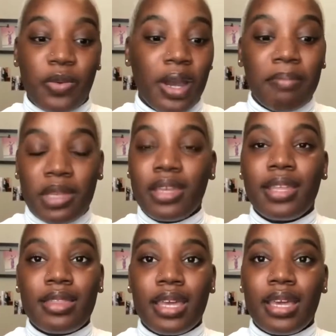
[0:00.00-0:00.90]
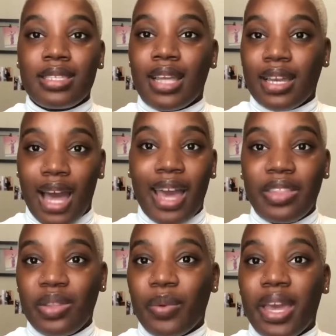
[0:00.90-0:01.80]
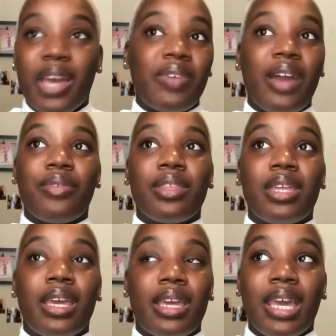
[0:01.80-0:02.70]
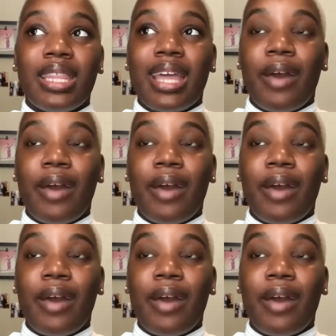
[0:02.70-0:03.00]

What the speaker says: a million things that got in the way of everything, and that